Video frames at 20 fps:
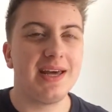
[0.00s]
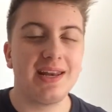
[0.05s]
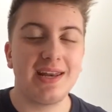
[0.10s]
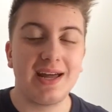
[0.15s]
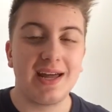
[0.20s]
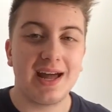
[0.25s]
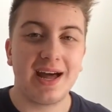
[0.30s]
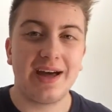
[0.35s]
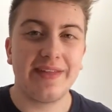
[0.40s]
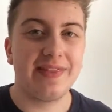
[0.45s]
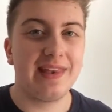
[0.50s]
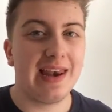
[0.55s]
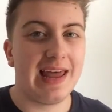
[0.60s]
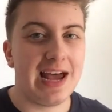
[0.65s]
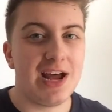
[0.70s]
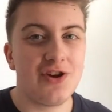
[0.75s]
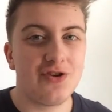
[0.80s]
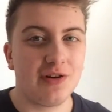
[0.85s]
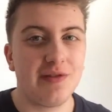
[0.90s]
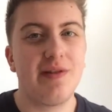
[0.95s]
and I had the
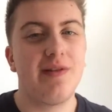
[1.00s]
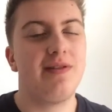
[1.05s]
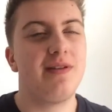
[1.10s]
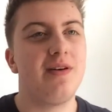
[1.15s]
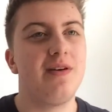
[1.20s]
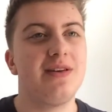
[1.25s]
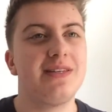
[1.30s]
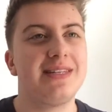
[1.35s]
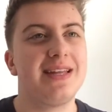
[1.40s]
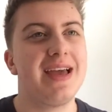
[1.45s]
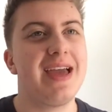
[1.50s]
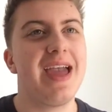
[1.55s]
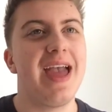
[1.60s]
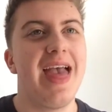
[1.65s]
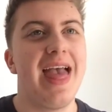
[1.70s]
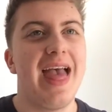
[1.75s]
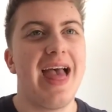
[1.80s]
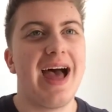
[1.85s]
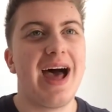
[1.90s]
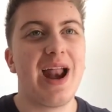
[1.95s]
letter on the Thursday,
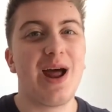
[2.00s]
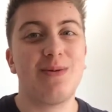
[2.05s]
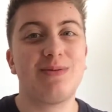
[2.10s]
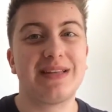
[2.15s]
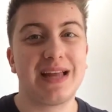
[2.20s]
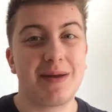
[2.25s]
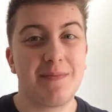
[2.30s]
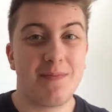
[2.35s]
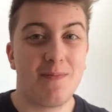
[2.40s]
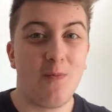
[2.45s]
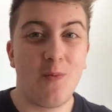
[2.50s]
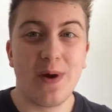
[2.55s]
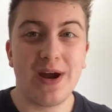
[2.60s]
and I was like